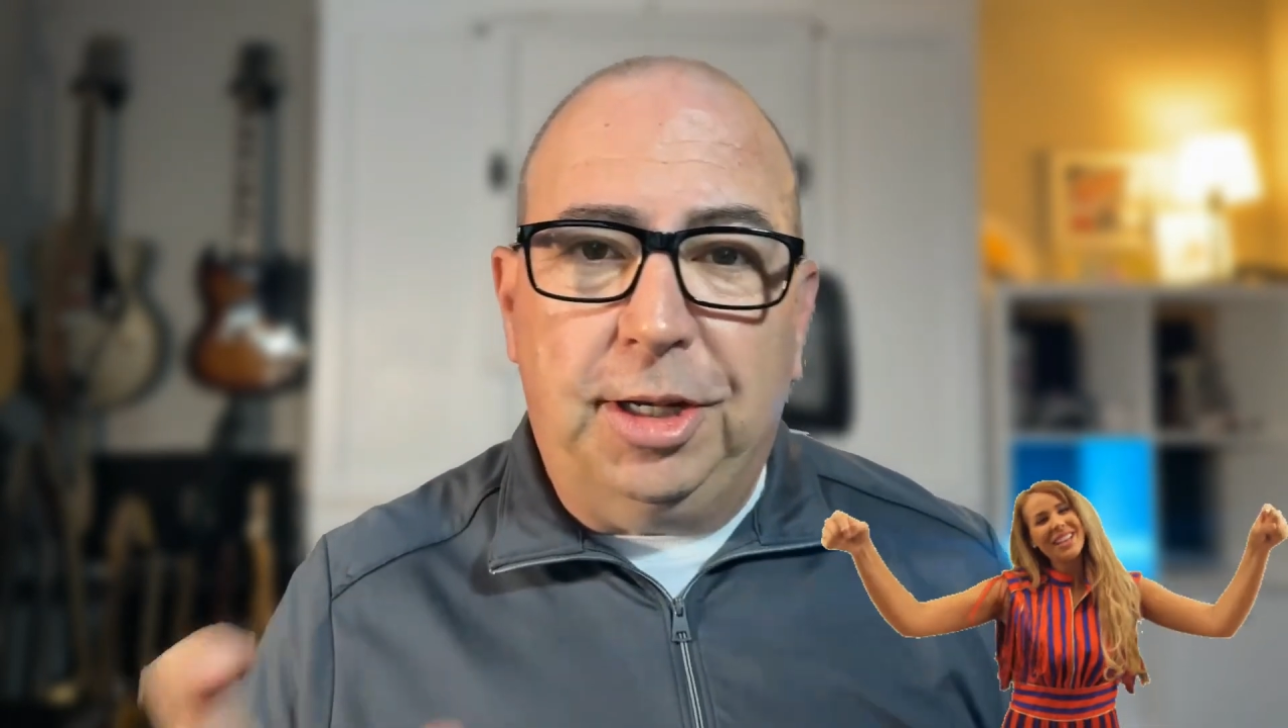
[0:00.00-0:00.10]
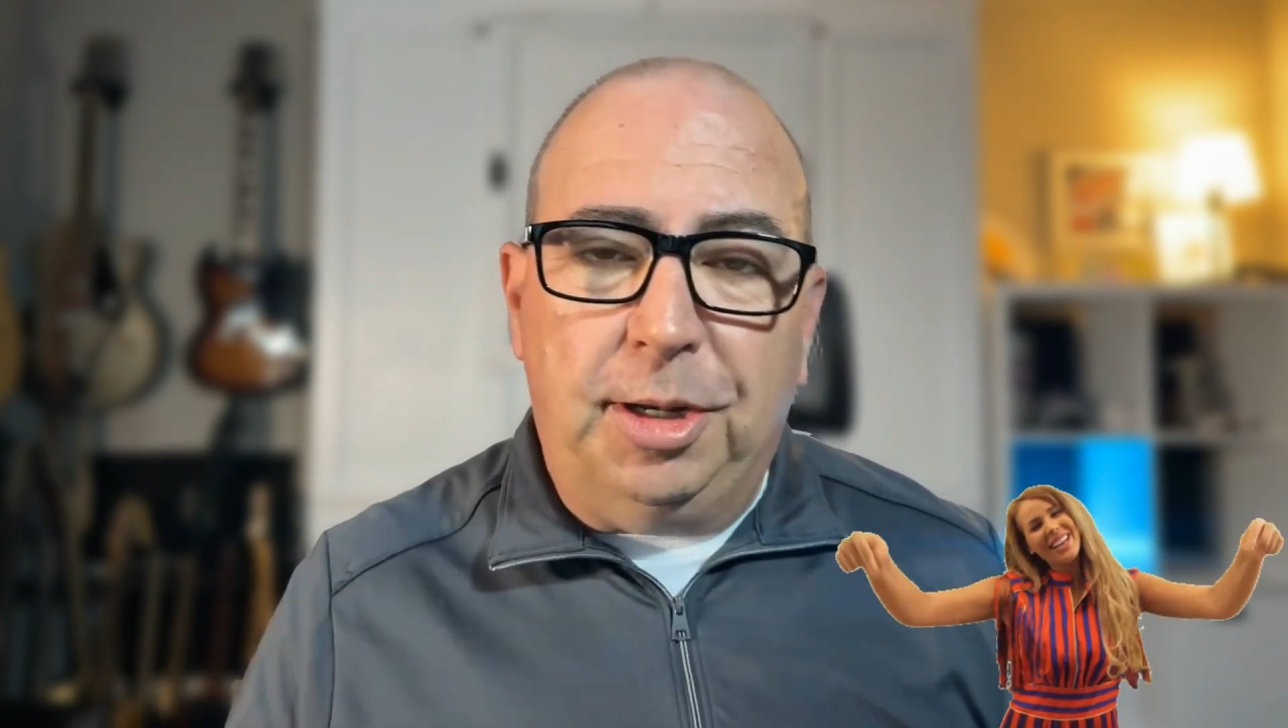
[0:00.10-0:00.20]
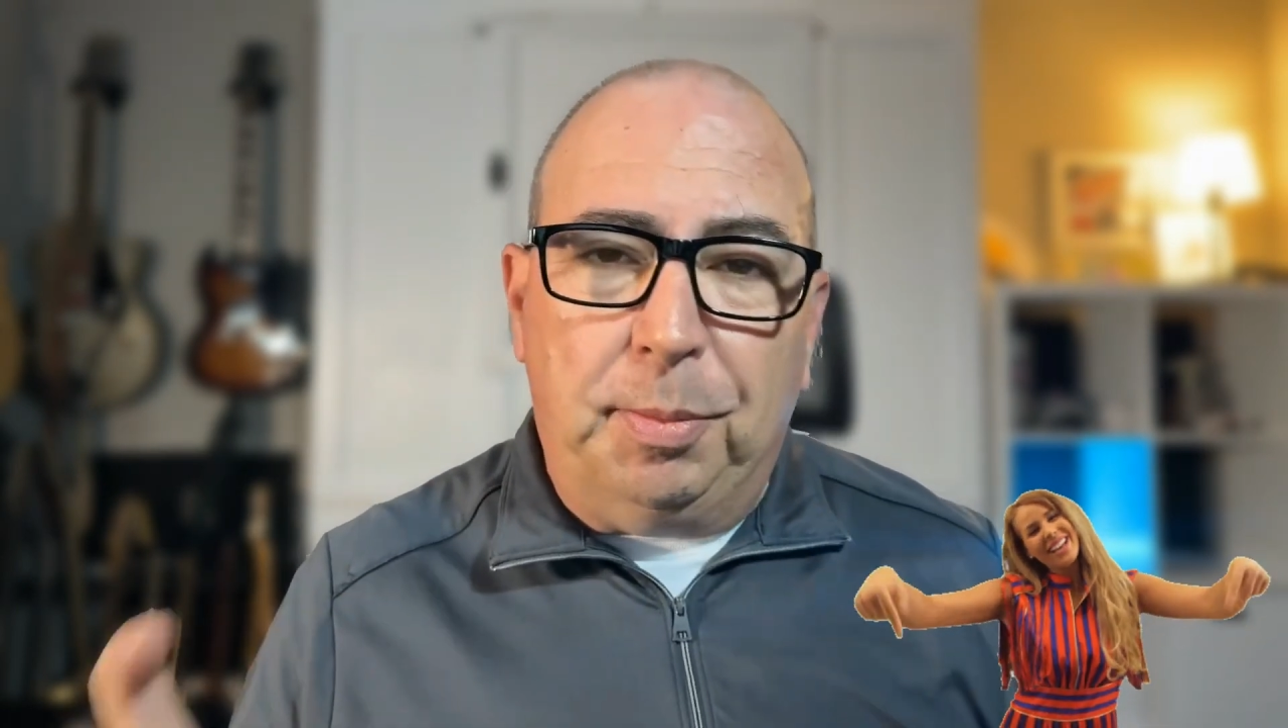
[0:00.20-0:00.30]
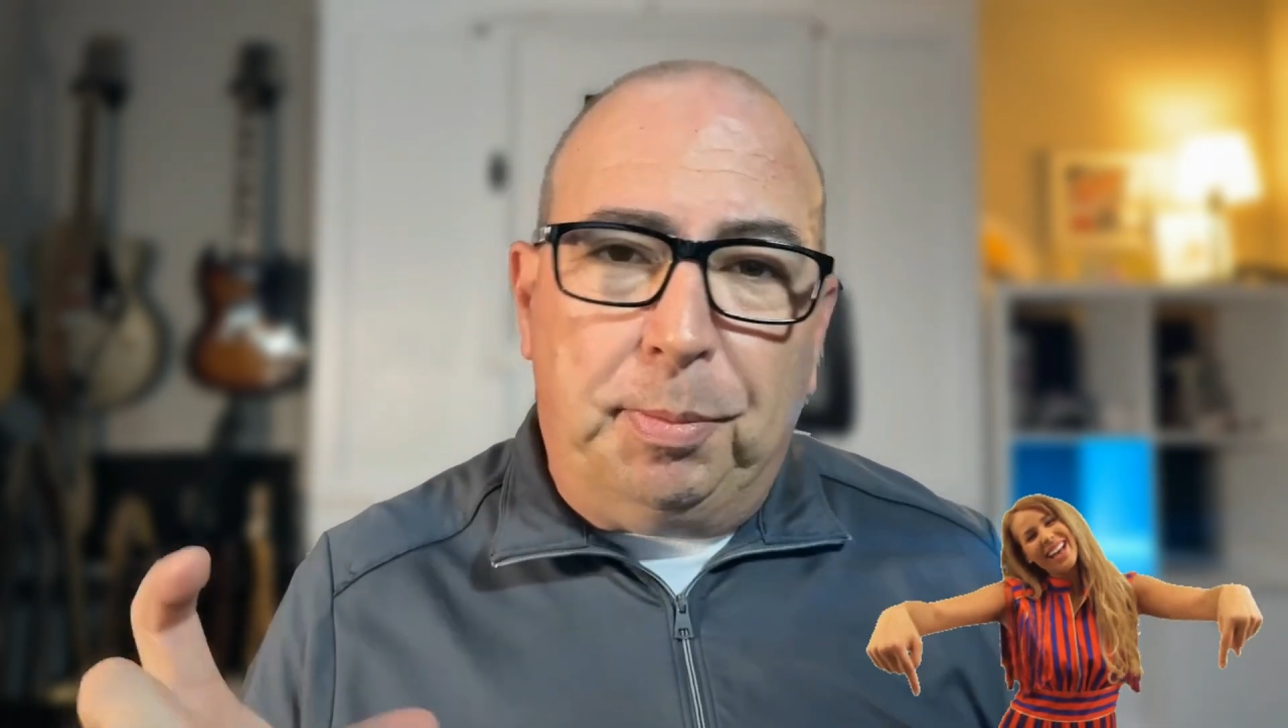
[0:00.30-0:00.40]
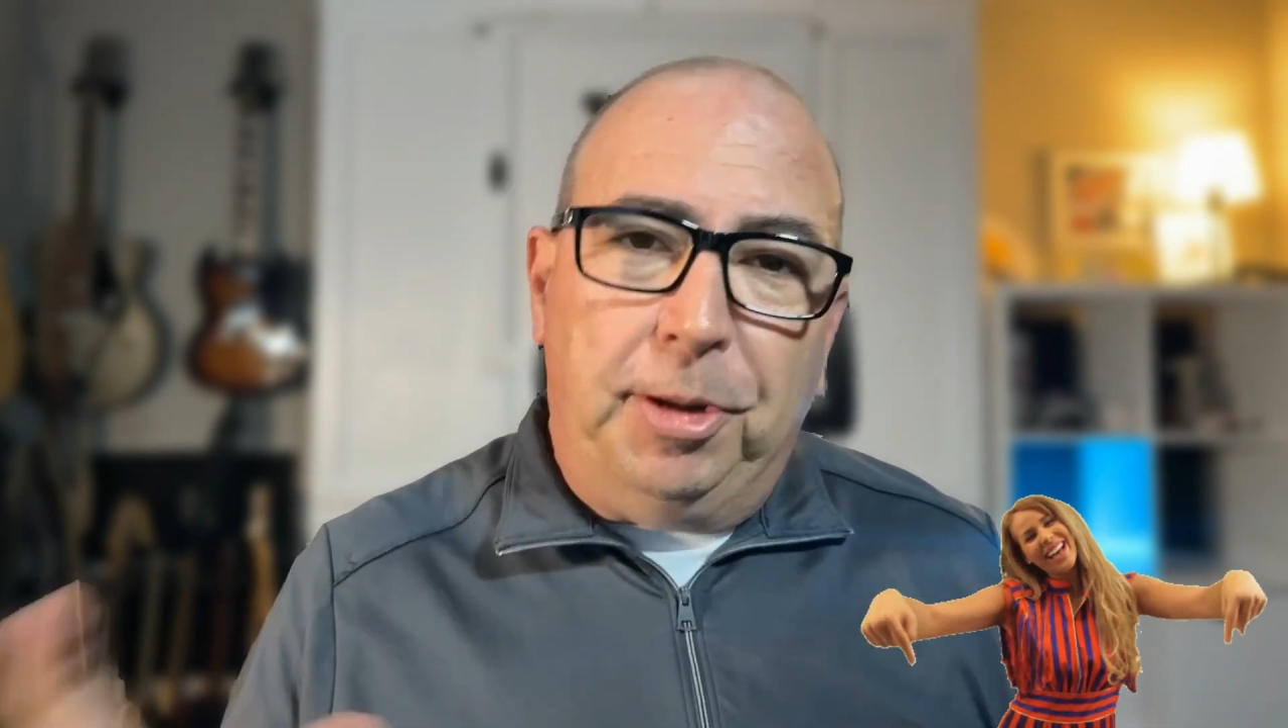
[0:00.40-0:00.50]

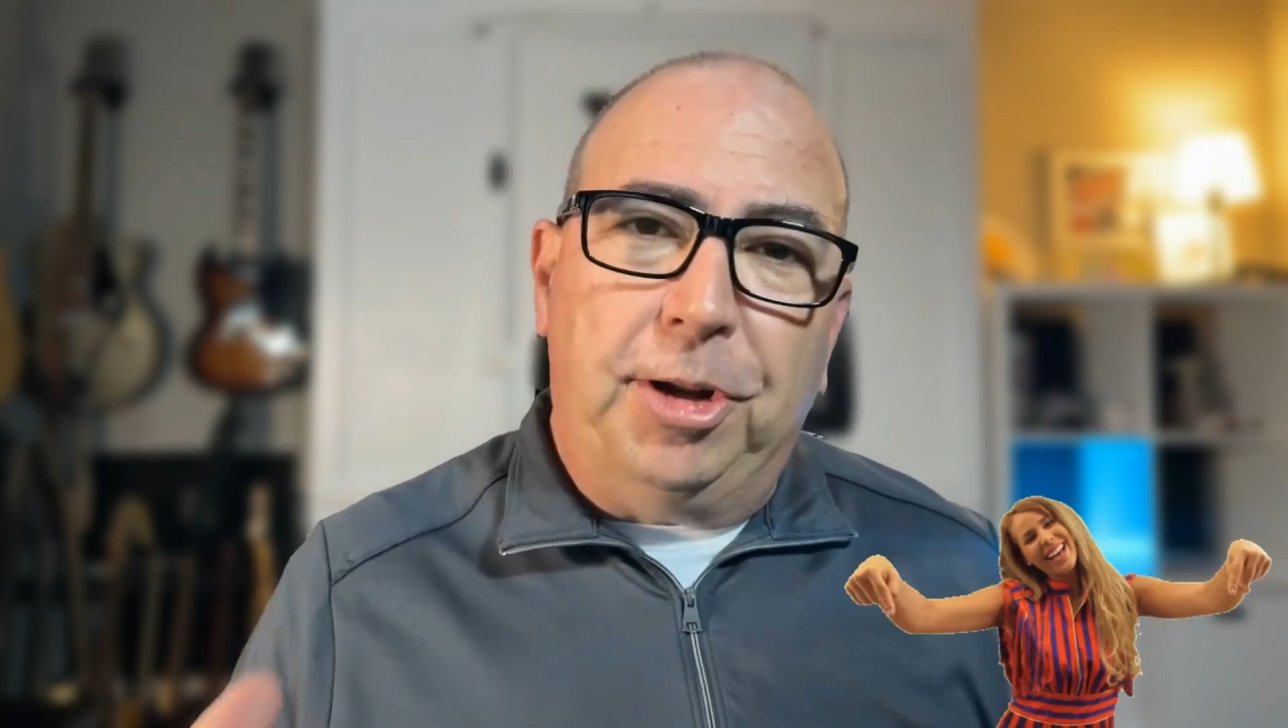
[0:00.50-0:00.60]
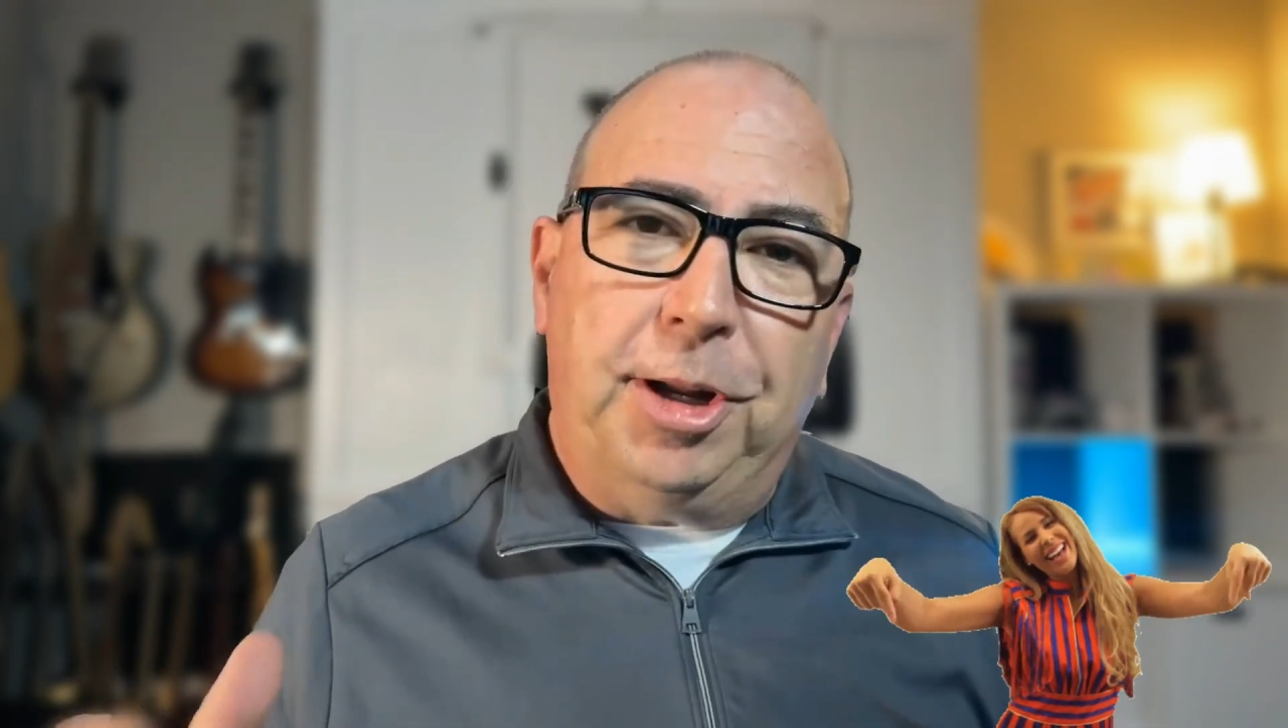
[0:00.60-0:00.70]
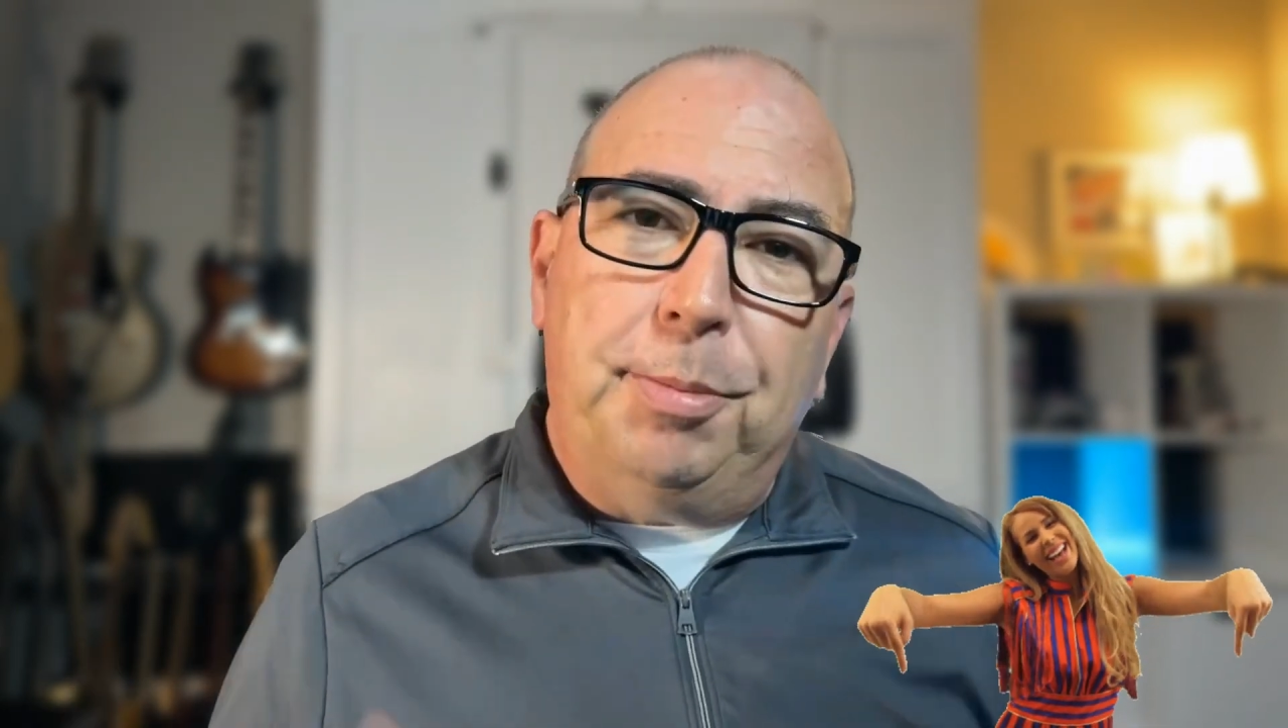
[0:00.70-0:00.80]
in building a